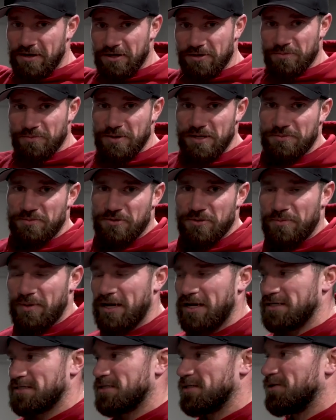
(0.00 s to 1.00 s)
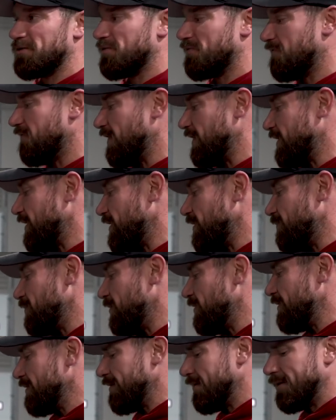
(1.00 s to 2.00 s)
other people are passing you the fuck up.
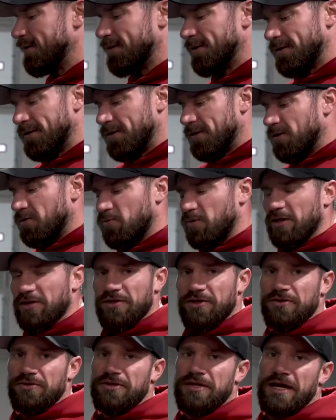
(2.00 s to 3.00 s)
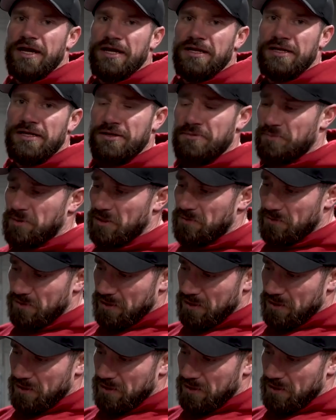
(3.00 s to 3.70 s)
And whether you're natty, compete